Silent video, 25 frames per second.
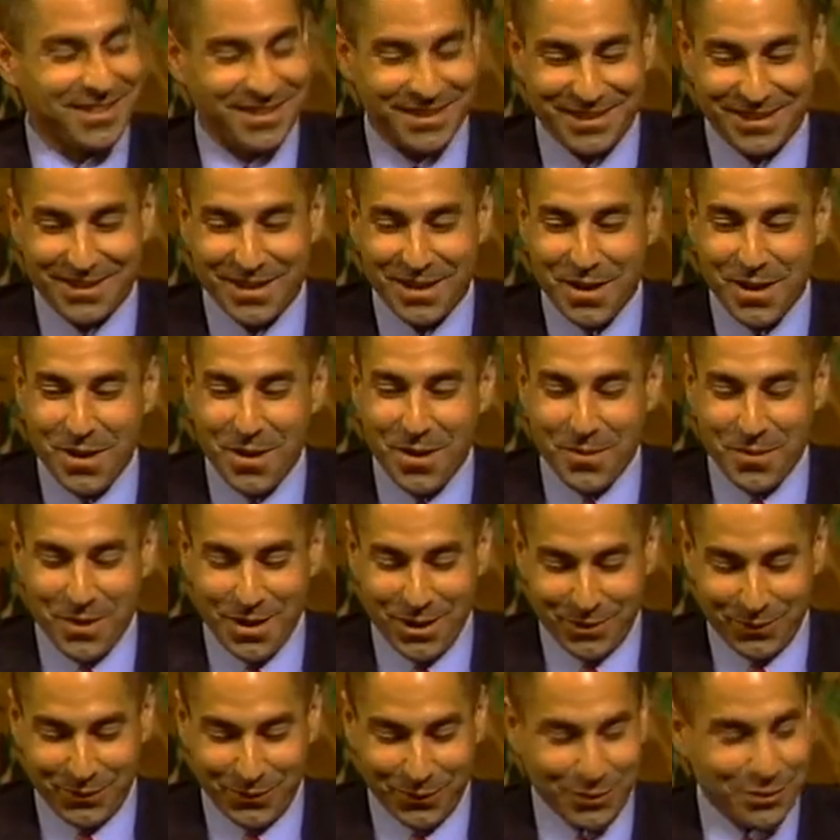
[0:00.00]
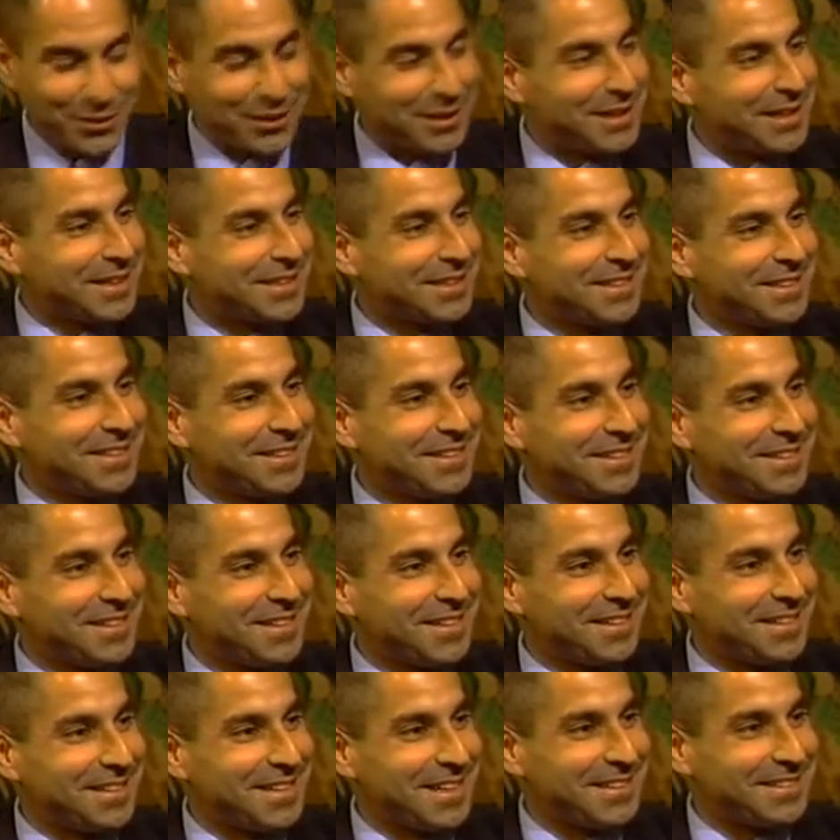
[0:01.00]
Okay. Well, I was first elected in
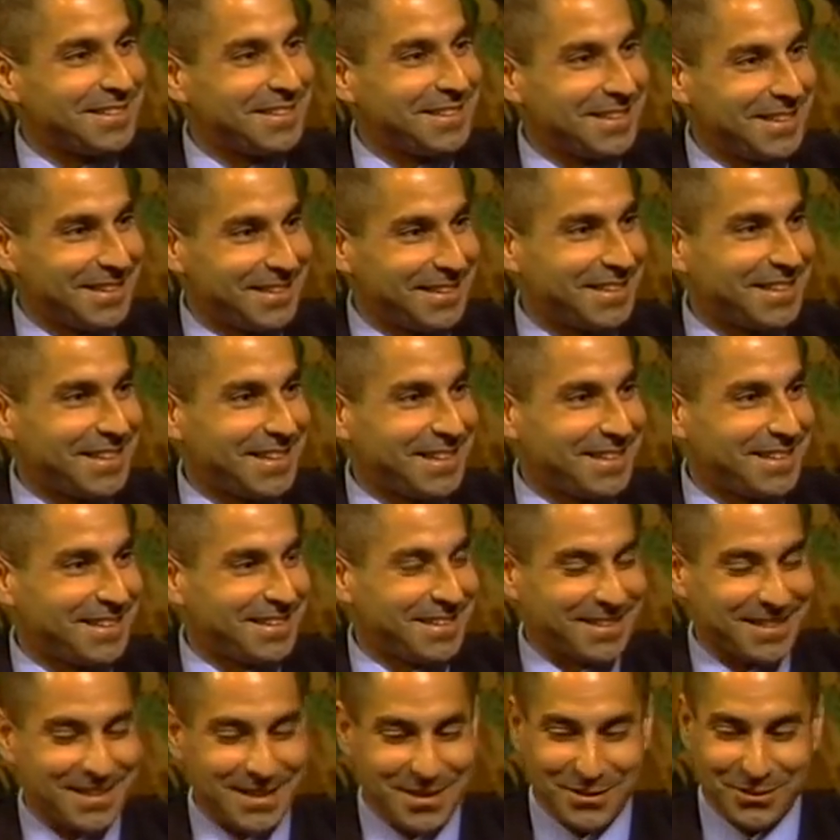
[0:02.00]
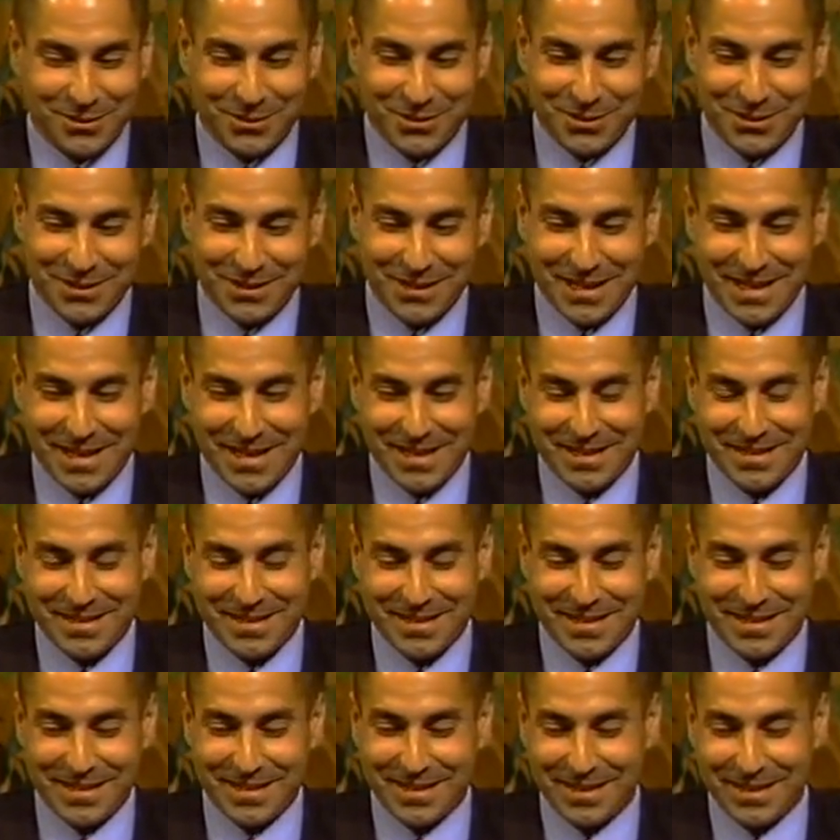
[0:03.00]
1999 on the council, and